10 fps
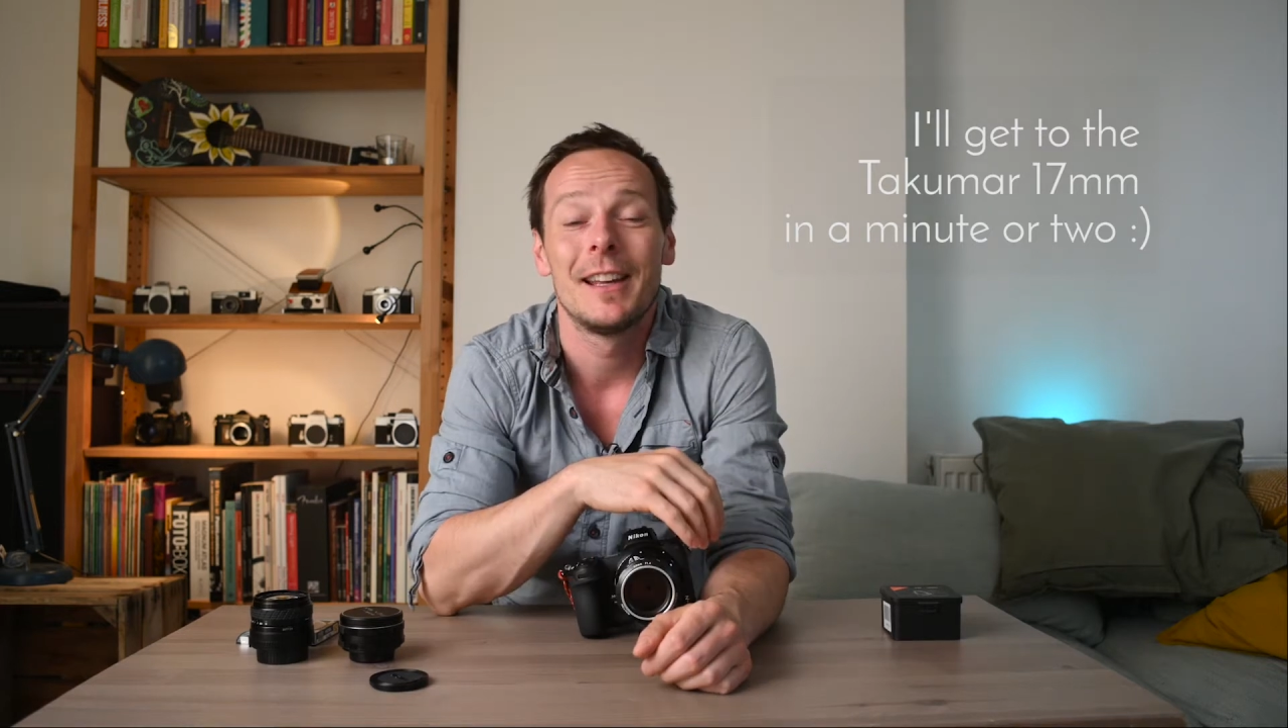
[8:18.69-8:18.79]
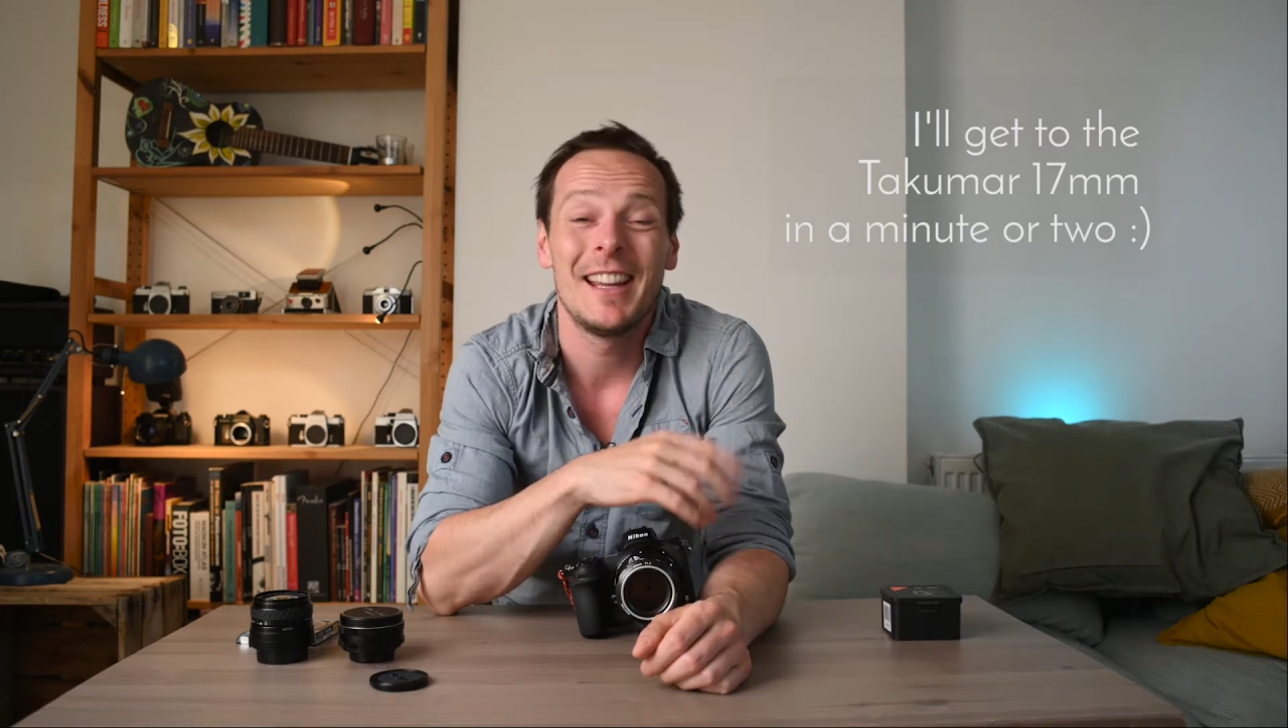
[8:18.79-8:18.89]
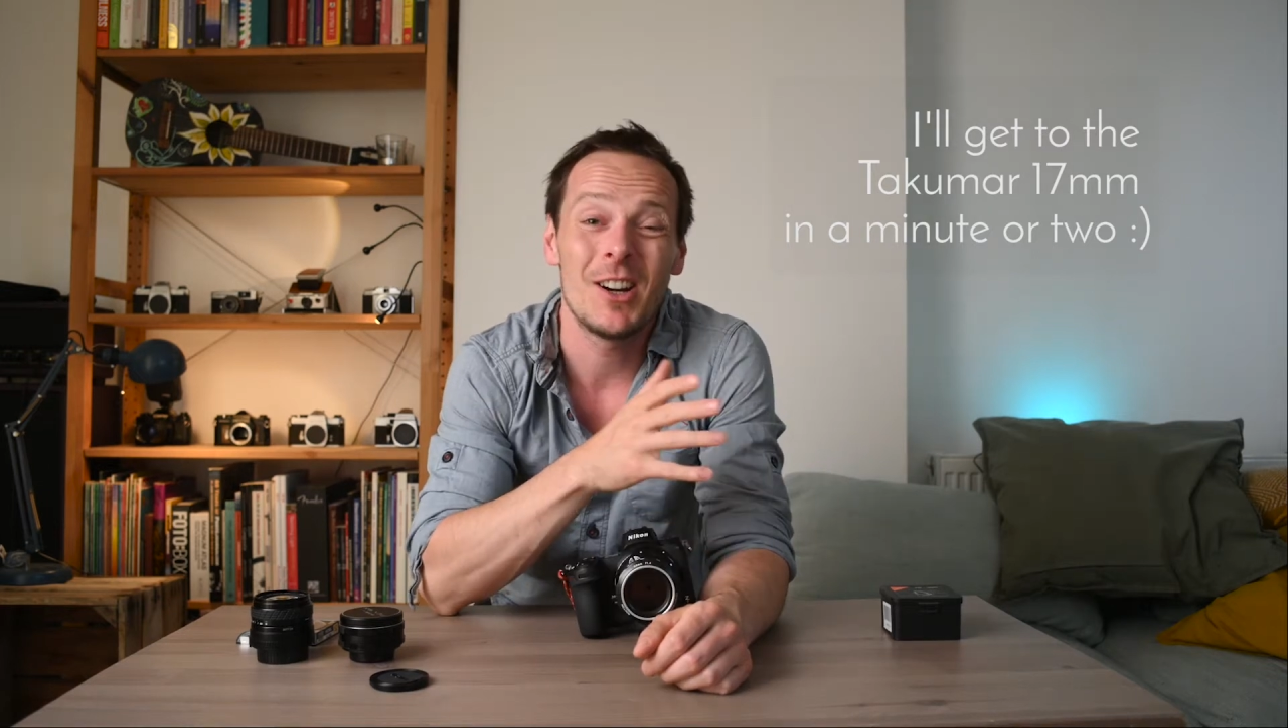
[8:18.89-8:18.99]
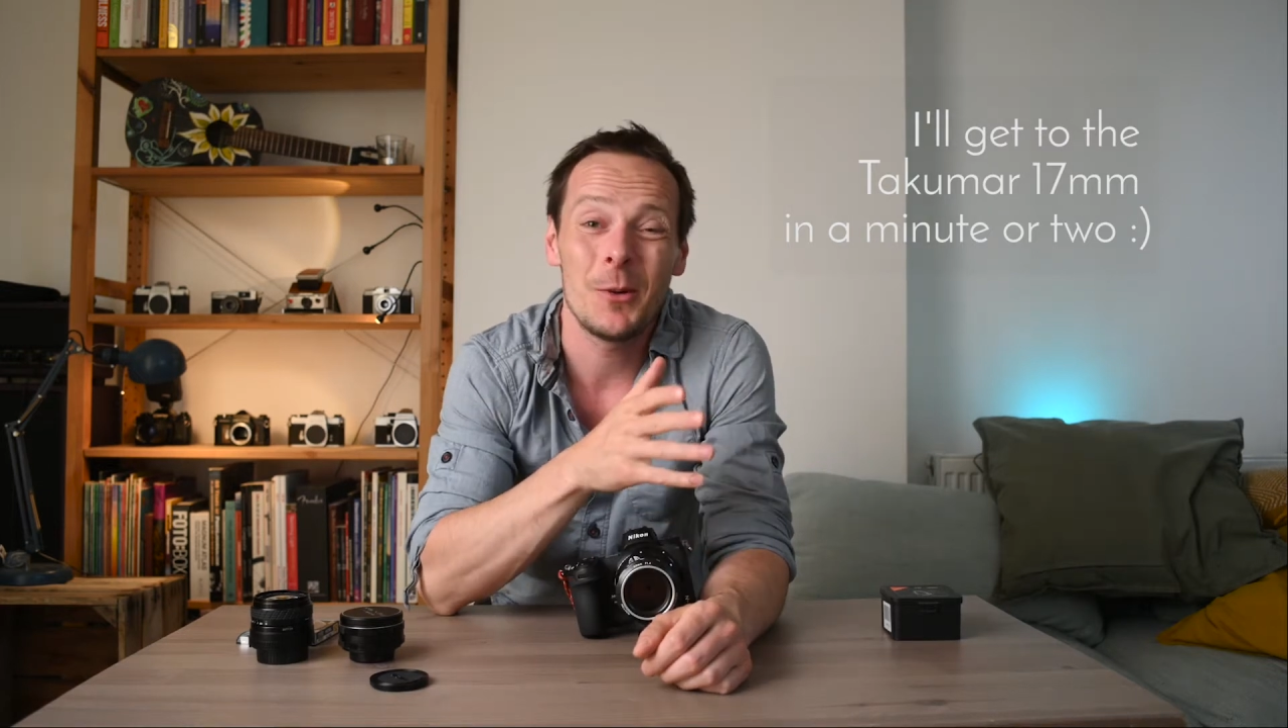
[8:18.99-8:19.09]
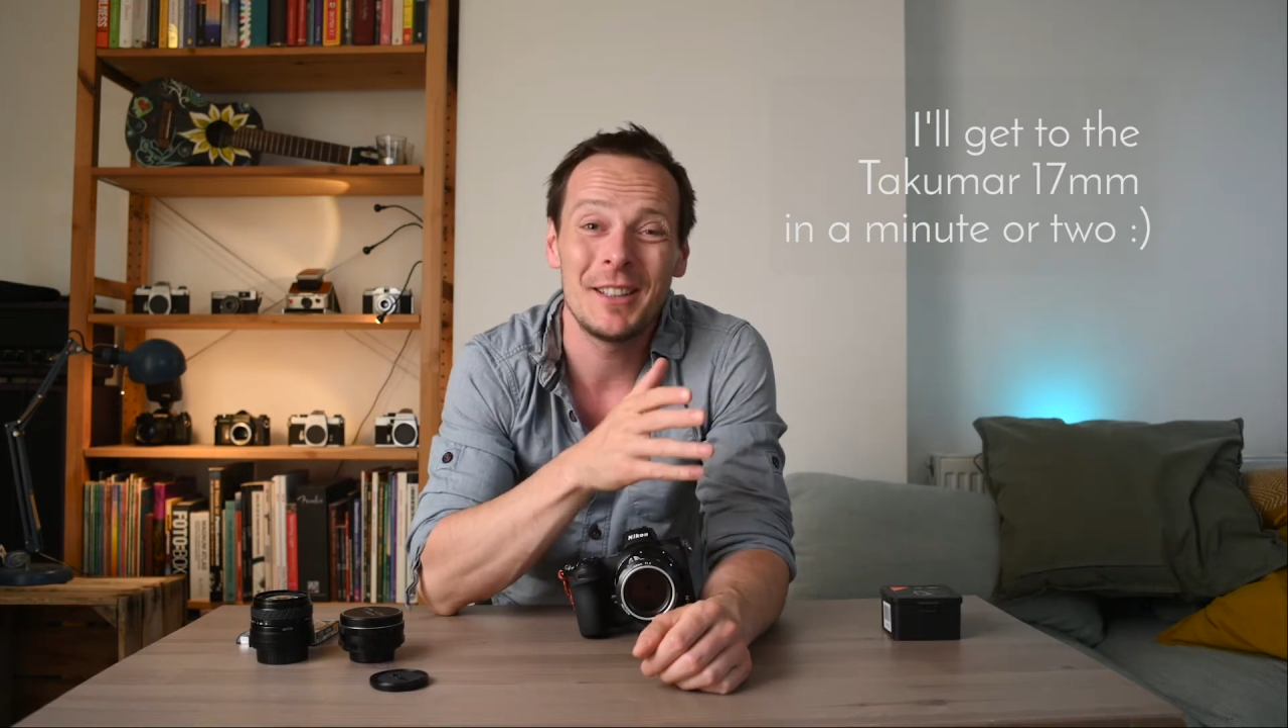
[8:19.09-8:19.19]

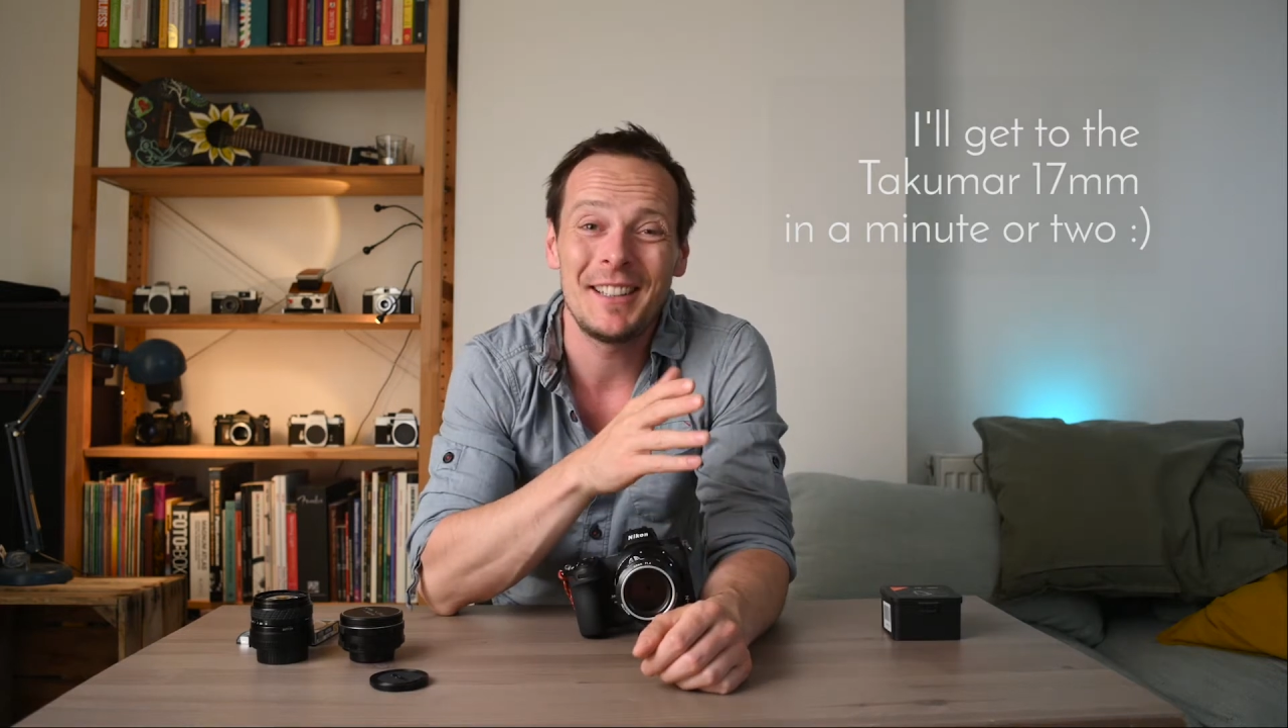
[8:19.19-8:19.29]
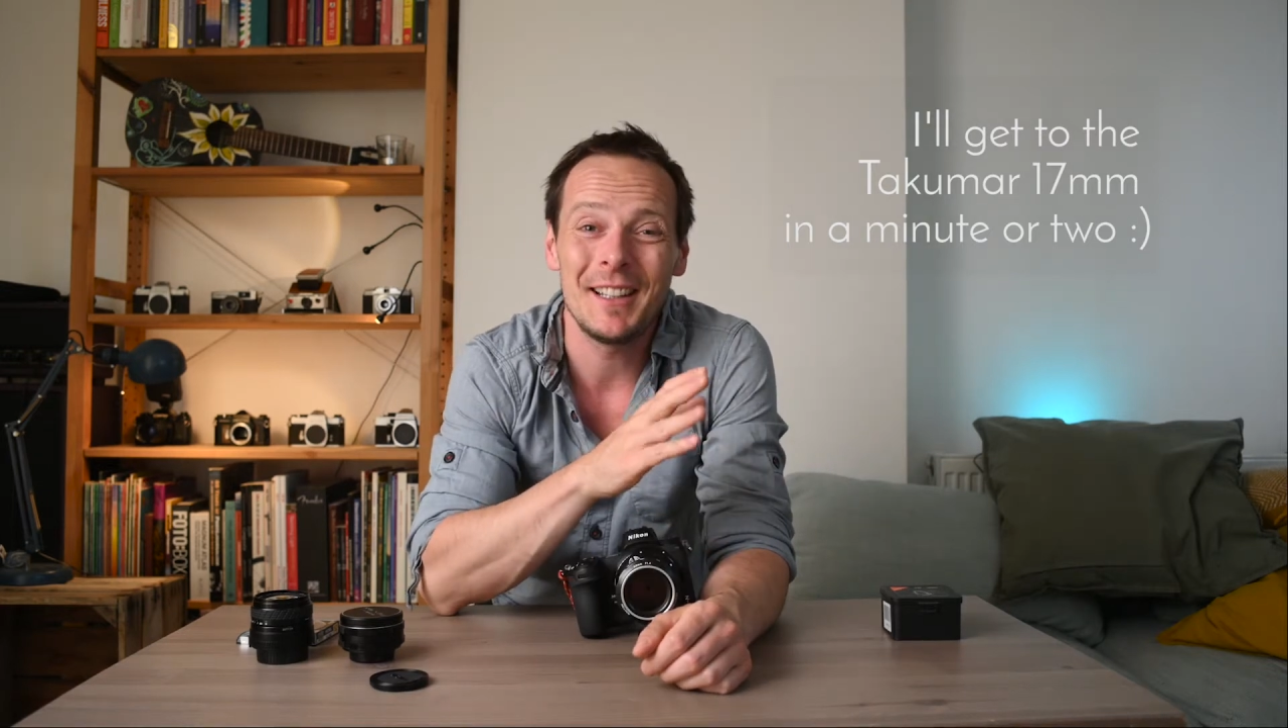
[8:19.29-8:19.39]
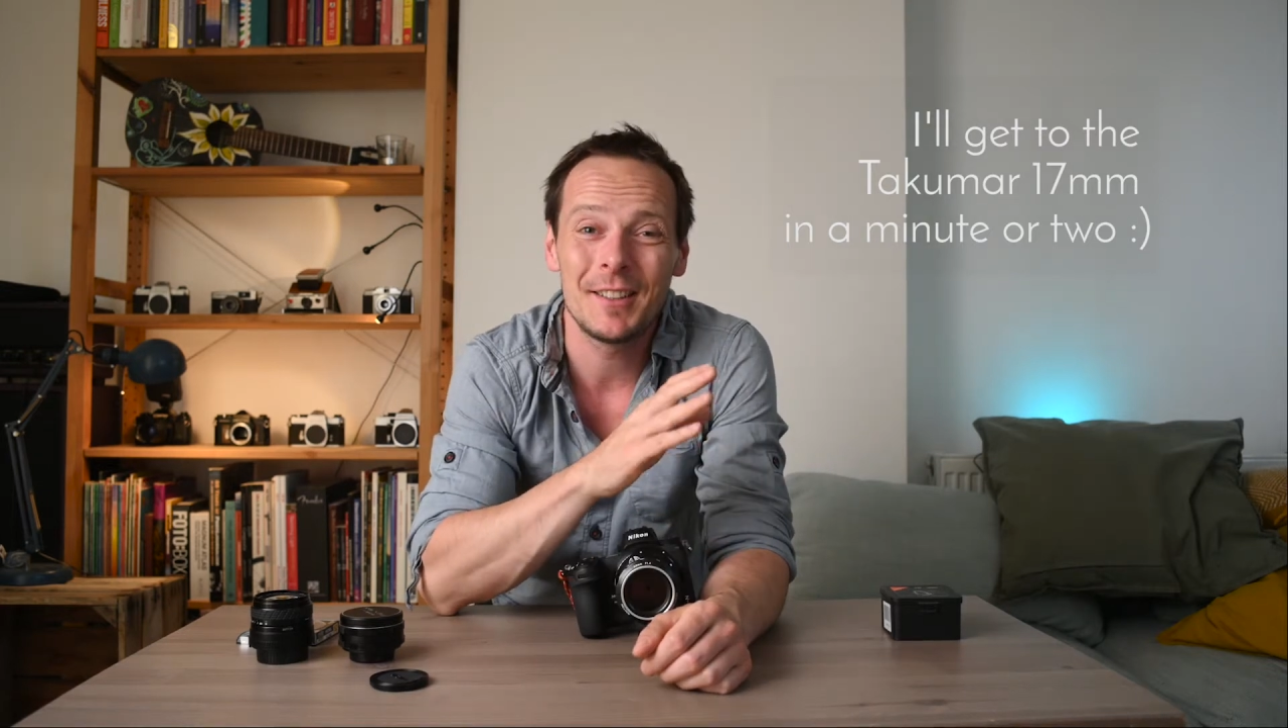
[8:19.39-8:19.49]
Here I want to take a